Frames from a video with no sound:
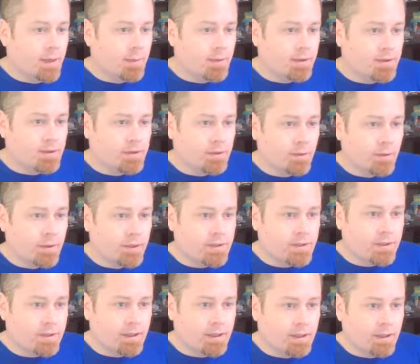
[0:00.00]
until we
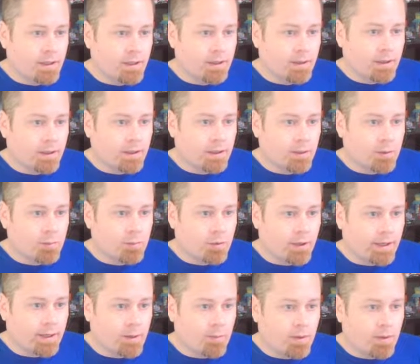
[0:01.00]
see a clear
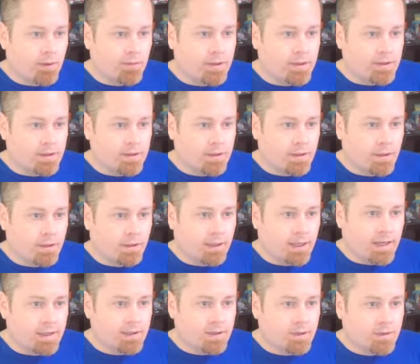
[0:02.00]
break above these
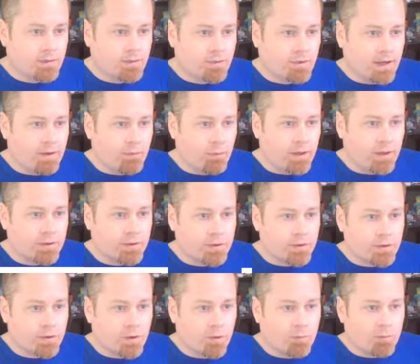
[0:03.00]
last 5 weeks or
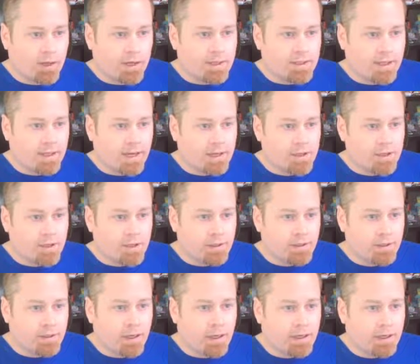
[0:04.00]
so of price action,
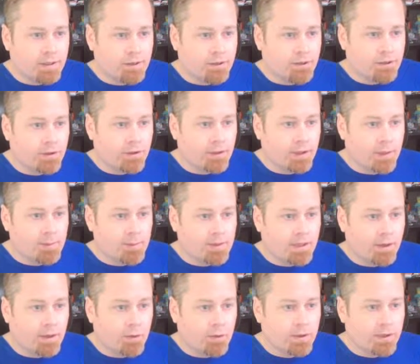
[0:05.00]
either to the
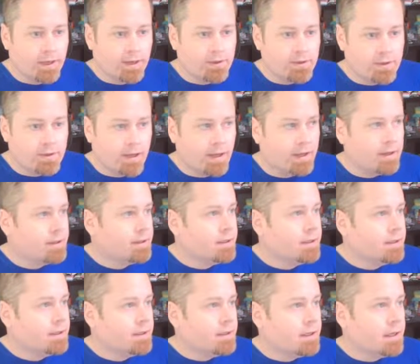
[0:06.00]
upside or downside.
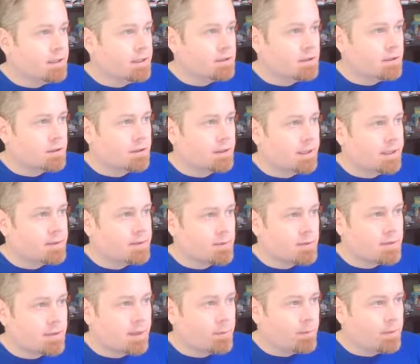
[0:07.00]
It's looking like some
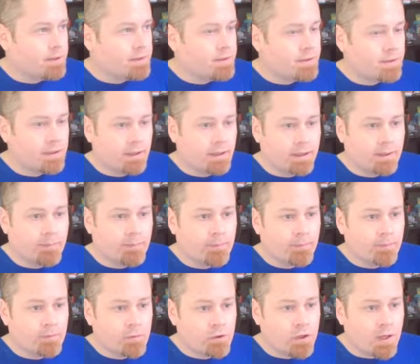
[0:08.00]
sideways
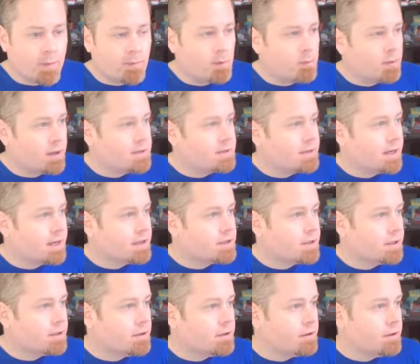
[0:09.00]
choppy price action
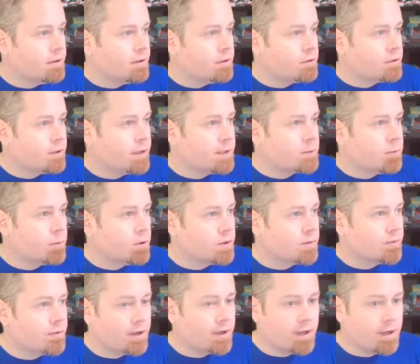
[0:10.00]
in the transports for